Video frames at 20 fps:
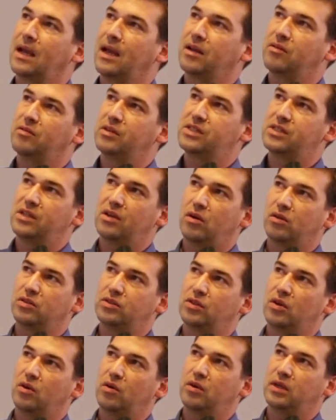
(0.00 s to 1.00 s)
And we see
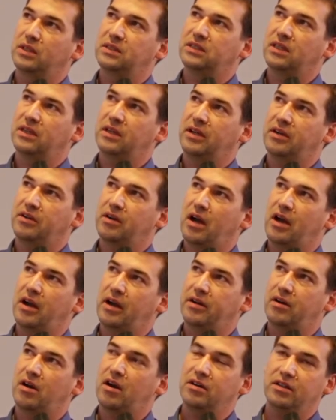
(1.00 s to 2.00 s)
also it's a
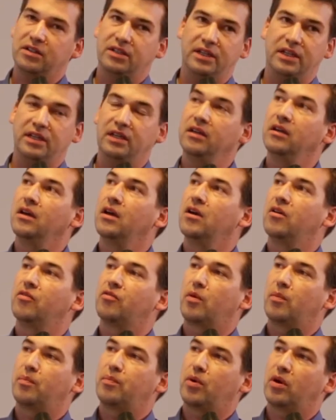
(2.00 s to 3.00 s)
hierarchy
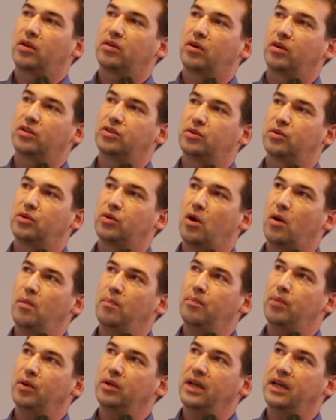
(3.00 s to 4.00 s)
from product to
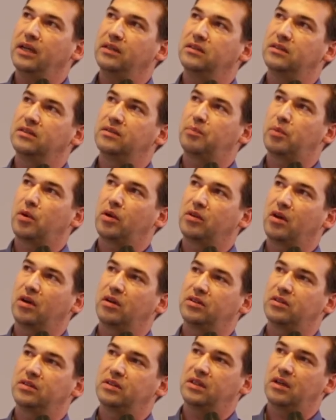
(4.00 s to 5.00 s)
component.
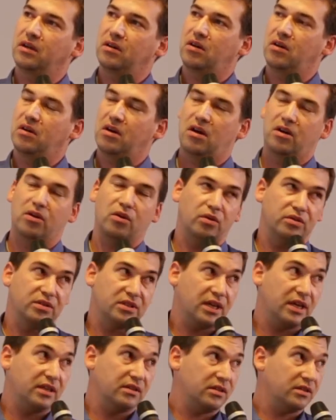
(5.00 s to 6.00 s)
Products are
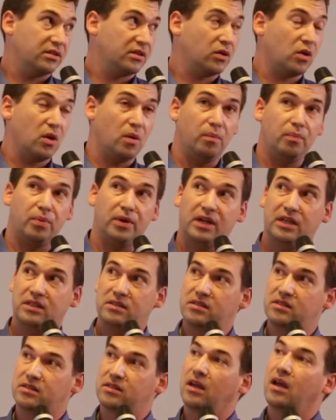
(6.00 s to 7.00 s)
contained in the
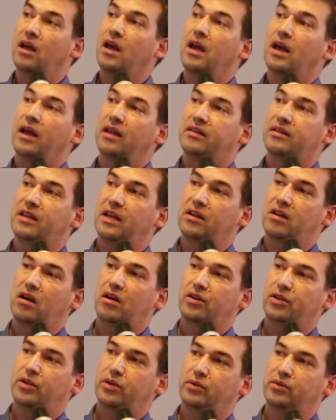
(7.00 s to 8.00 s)
components and then
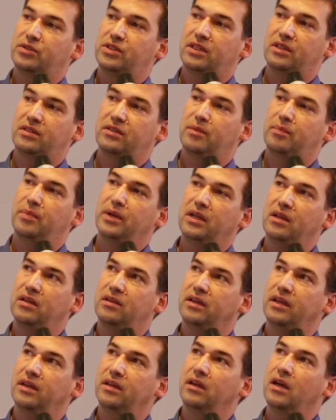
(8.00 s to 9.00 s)
are used in the
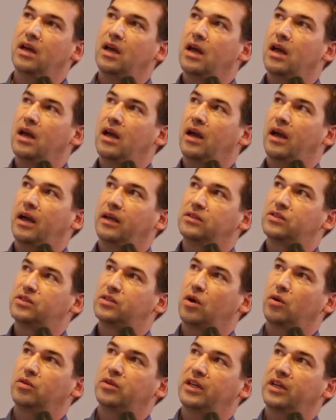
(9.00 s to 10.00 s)
building. And
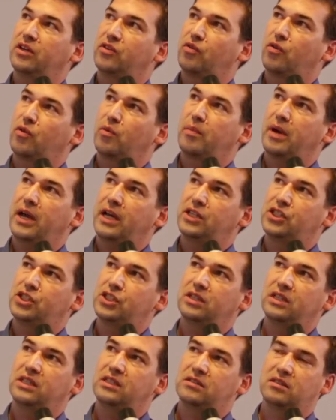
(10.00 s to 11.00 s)
so the
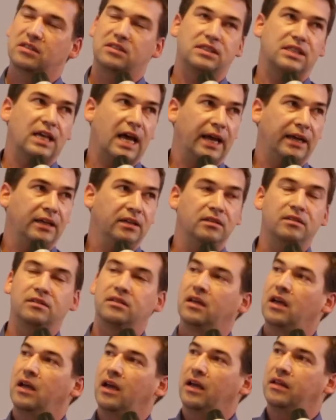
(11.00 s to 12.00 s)
information is
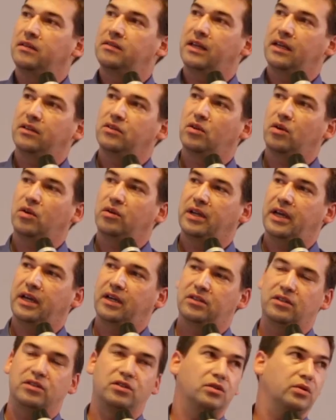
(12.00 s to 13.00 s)
assigned and then
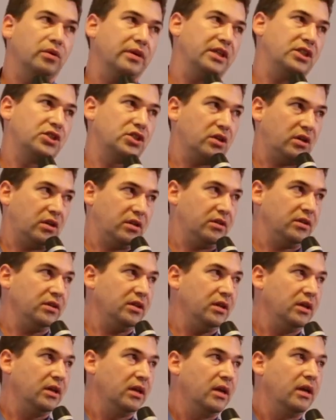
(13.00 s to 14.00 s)
connected to each
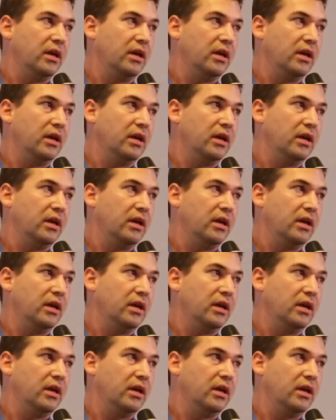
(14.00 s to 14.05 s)
other.